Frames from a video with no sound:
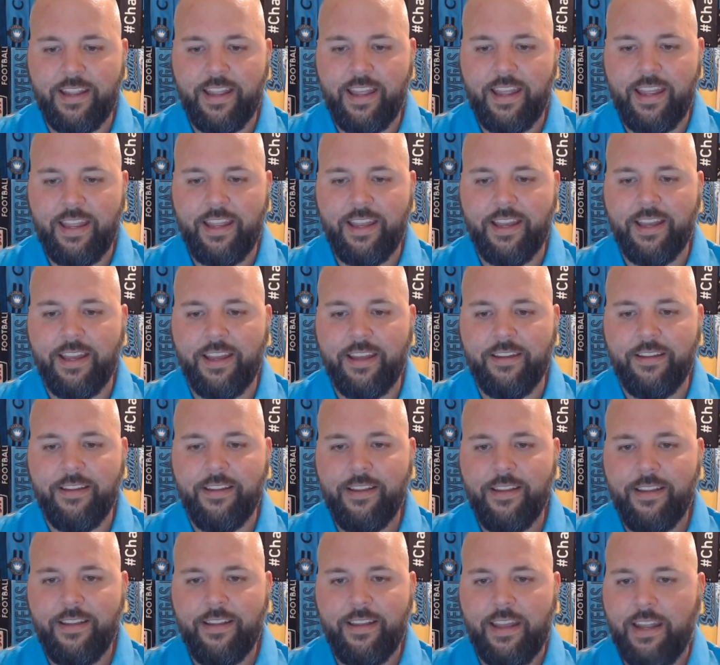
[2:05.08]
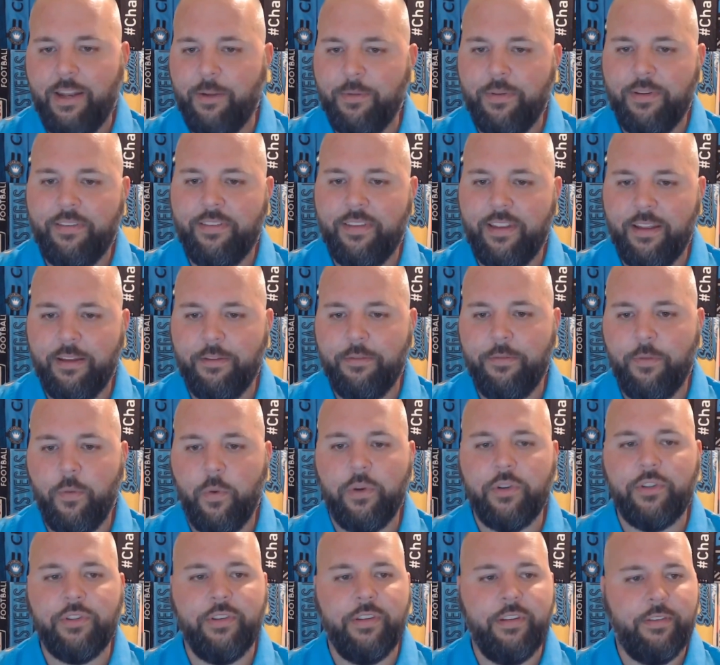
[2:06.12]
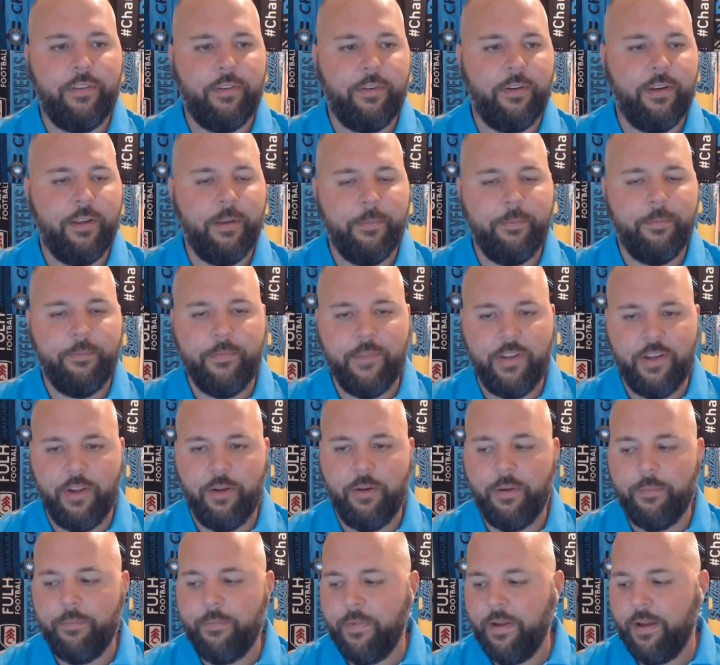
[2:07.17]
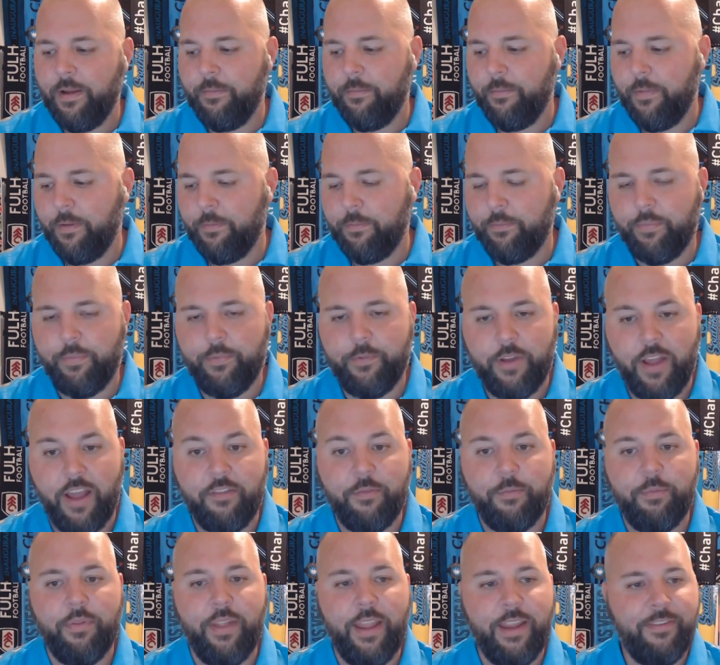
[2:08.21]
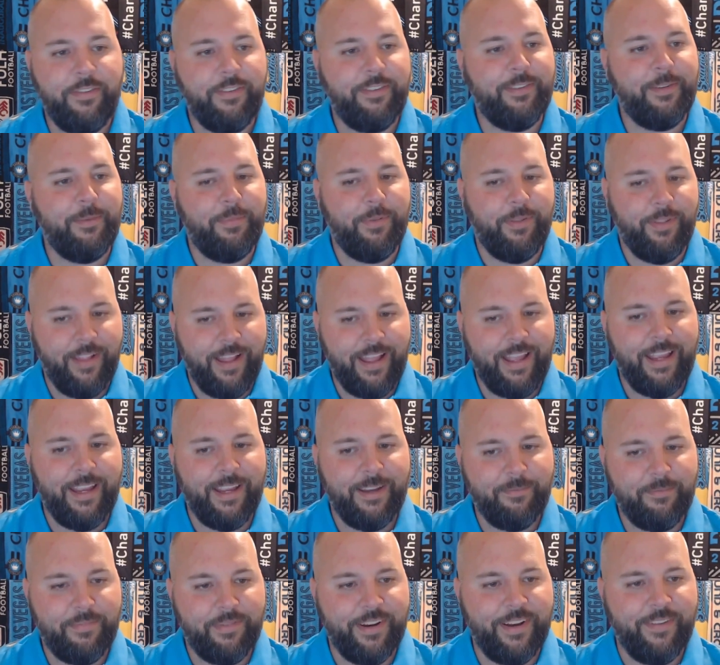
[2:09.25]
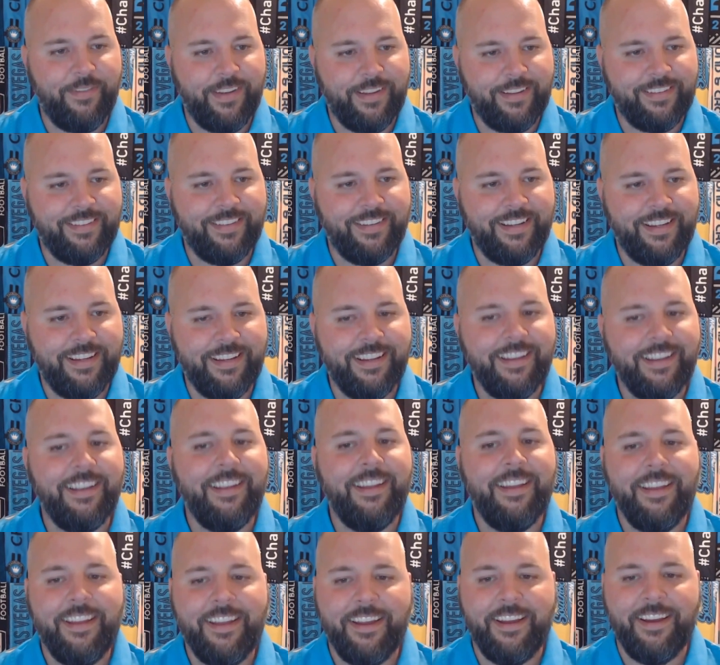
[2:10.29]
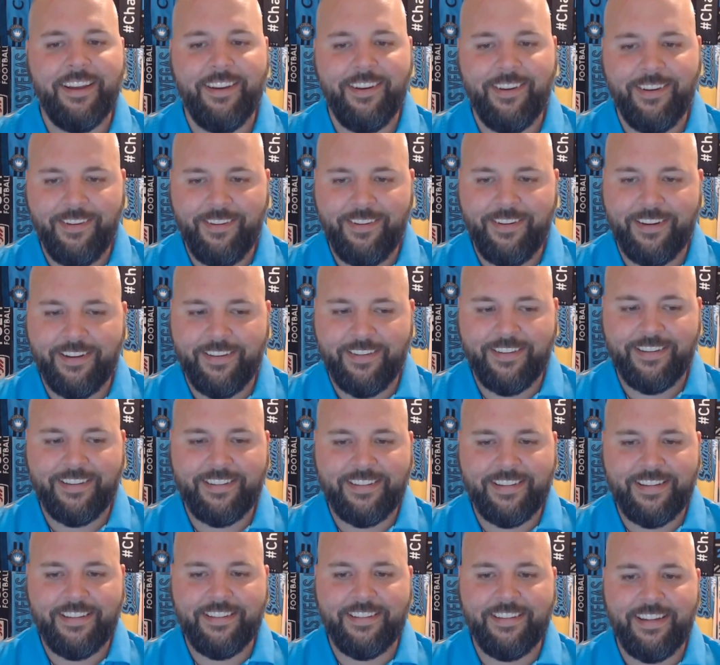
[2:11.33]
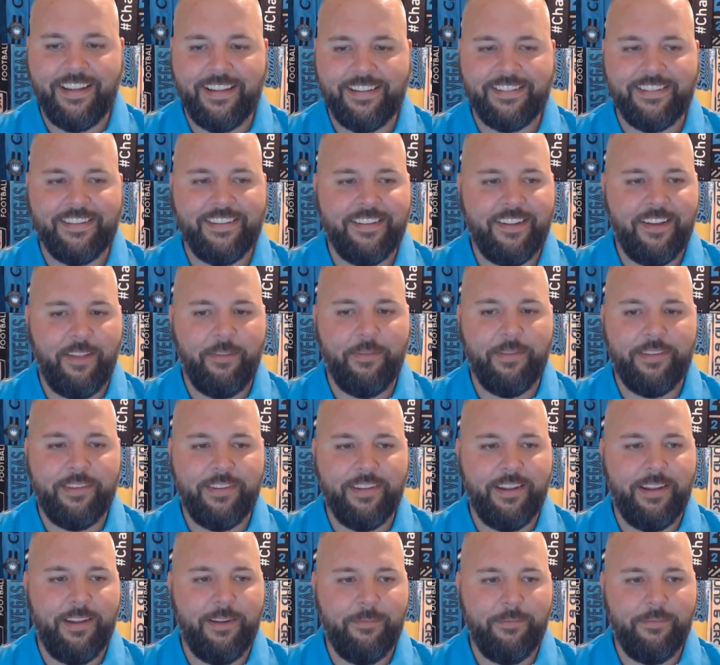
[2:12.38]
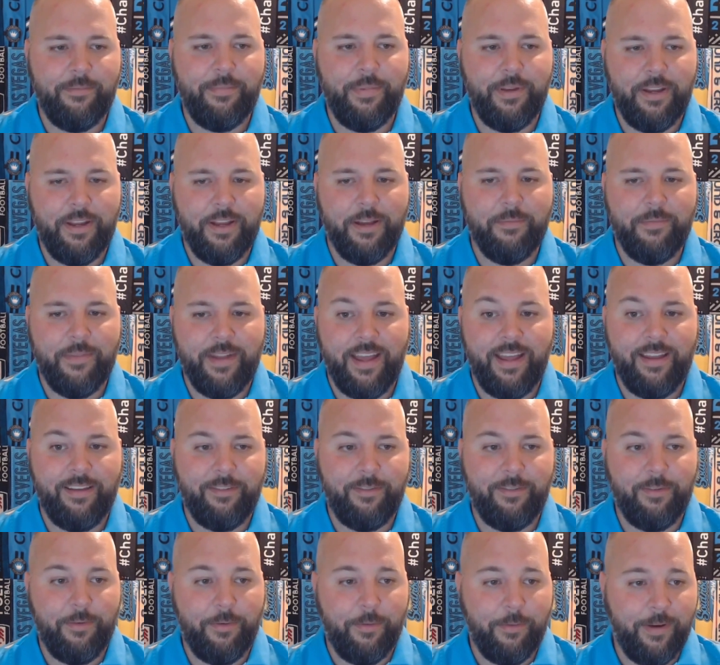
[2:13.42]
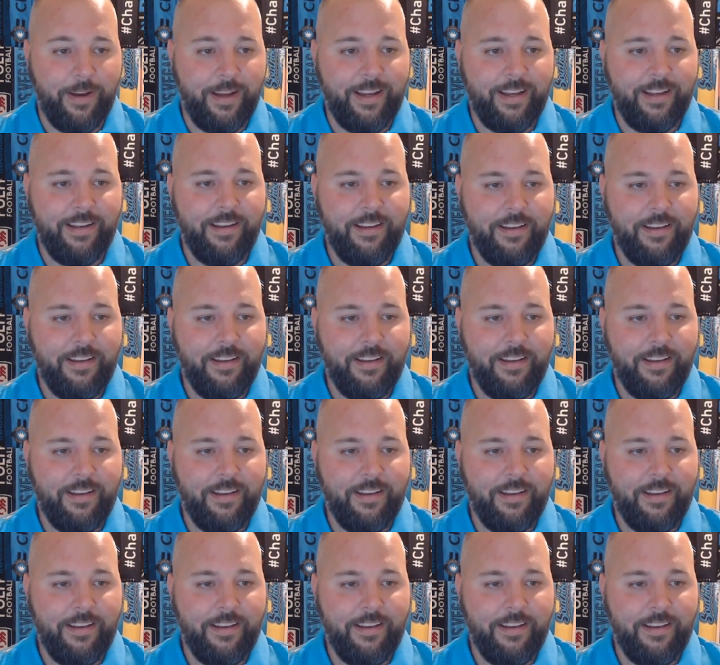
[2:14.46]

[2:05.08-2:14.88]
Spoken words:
I don't want to say a fortress or a tough place to play previously, earlier in this season has all of a sudden become not so great.